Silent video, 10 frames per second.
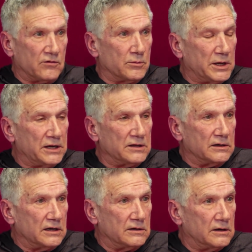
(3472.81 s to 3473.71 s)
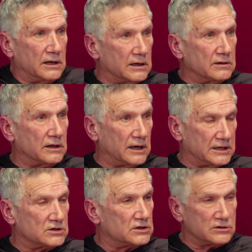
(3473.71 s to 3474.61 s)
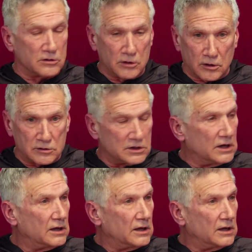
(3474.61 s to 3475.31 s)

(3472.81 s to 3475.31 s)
Everybody in the legislature knows,